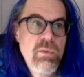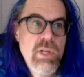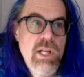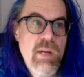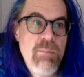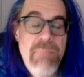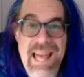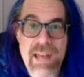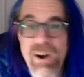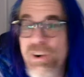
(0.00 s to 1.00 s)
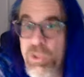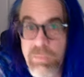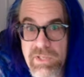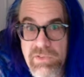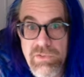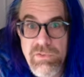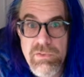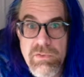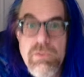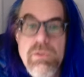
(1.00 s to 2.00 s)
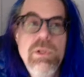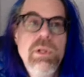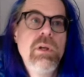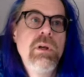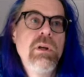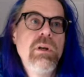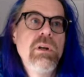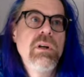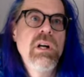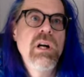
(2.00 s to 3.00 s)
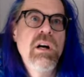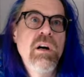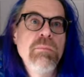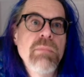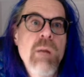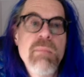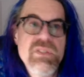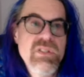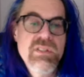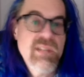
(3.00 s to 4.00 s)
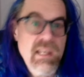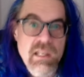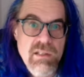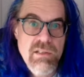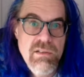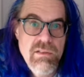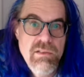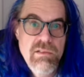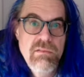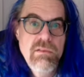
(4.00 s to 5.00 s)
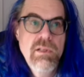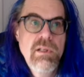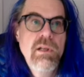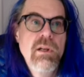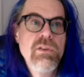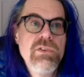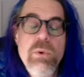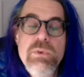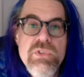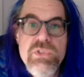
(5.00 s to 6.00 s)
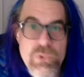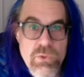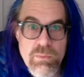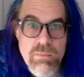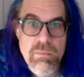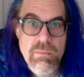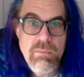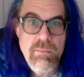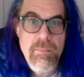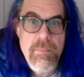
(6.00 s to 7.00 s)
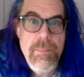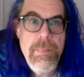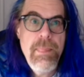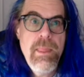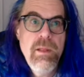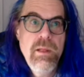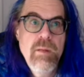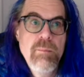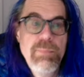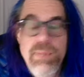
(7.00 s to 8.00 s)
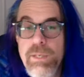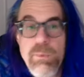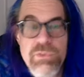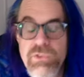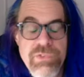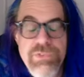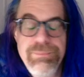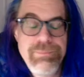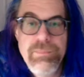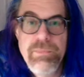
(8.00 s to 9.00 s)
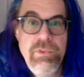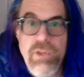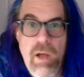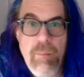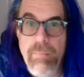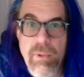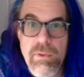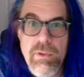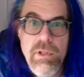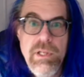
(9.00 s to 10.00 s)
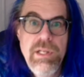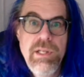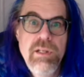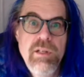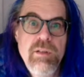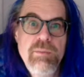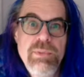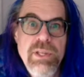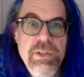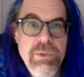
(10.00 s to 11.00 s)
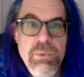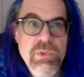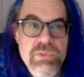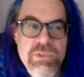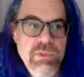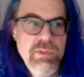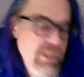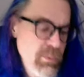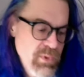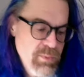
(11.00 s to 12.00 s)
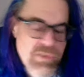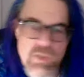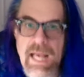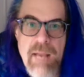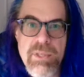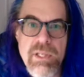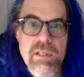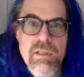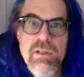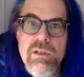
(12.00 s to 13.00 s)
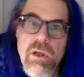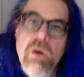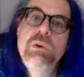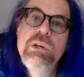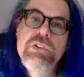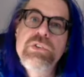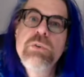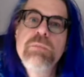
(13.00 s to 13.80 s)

a bad argument, a mistake, don't assume Plato was just dumb. Plato was he was sloppy. No, assume that